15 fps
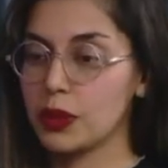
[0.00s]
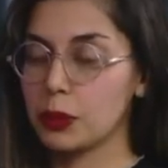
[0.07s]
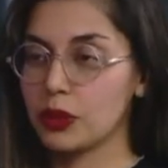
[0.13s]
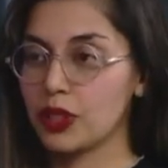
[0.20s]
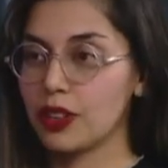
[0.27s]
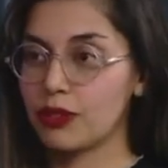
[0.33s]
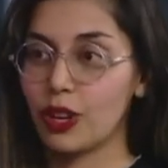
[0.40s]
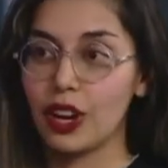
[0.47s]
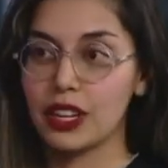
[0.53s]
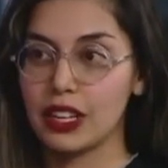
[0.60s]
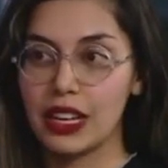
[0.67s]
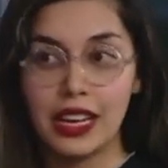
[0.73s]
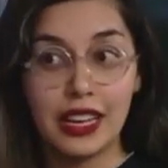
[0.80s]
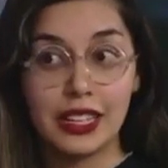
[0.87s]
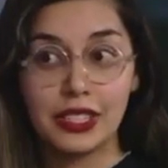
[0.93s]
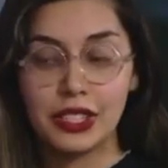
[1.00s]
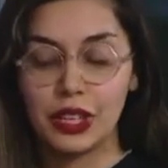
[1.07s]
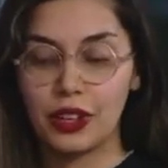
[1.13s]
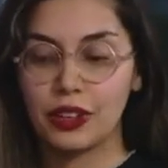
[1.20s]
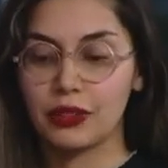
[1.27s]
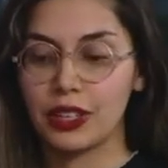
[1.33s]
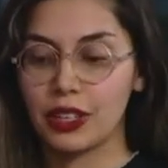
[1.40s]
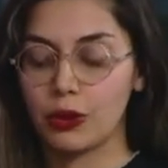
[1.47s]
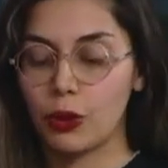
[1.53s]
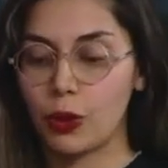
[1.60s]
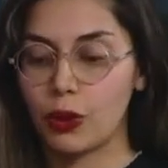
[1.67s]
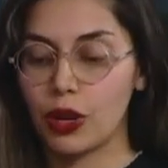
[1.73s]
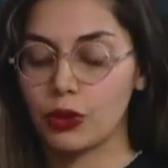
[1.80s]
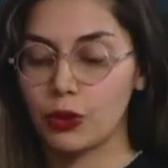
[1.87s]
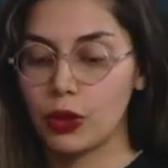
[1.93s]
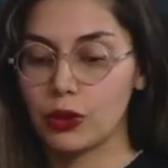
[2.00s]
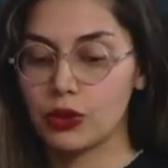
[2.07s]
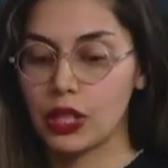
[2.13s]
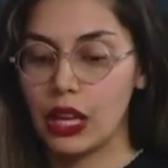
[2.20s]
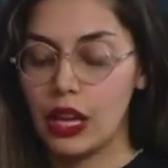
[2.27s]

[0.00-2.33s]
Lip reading: People have gotten sick of it, quote unquote.